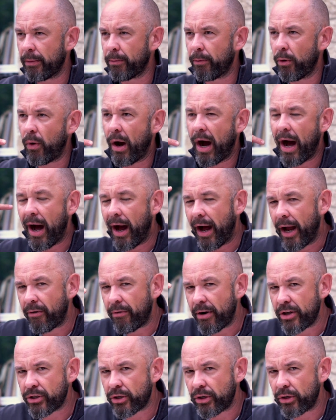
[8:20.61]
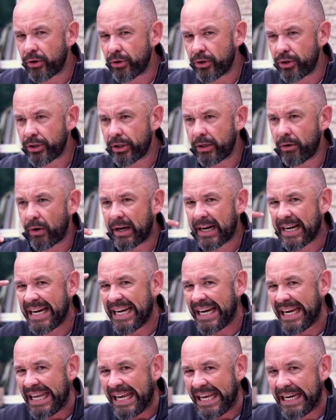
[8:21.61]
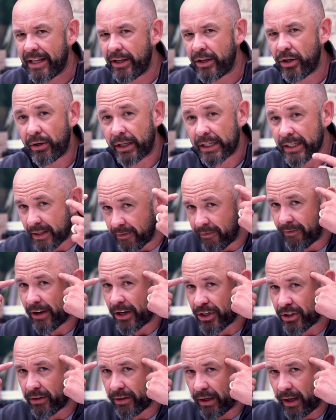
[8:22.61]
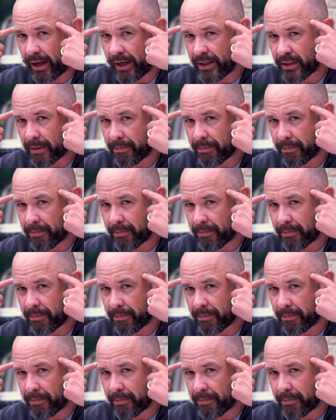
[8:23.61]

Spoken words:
more high resolution, or clearly you can visualize,